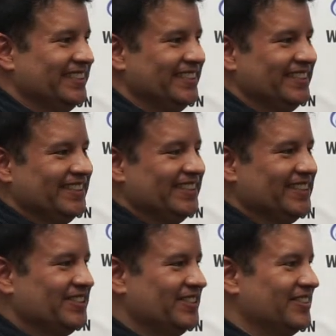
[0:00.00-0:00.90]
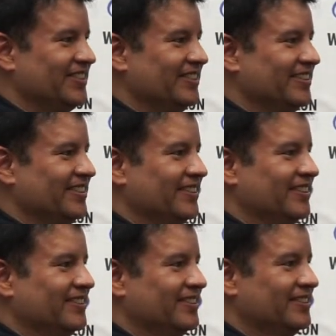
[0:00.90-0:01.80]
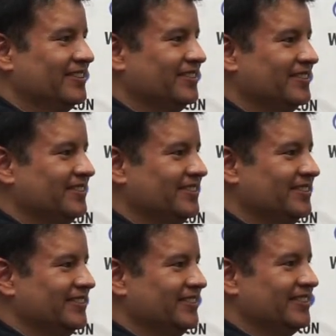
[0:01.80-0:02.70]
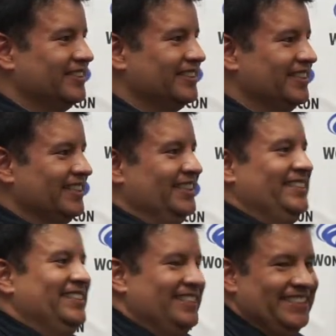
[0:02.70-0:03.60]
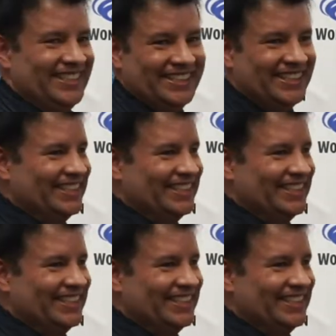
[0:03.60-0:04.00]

The person shown says nothing.